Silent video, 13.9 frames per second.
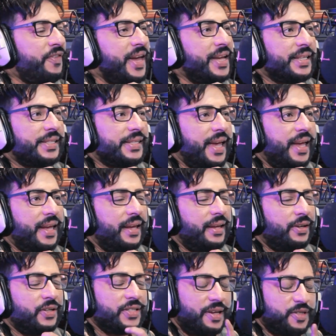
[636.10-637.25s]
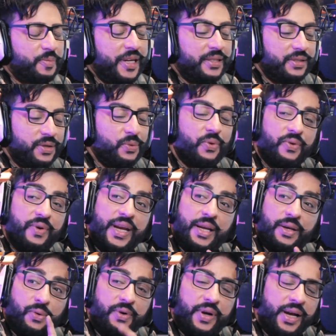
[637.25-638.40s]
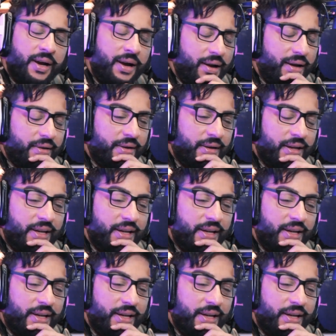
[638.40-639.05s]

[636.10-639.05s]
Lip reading: fair to say, because I was speaking to Noreen Khan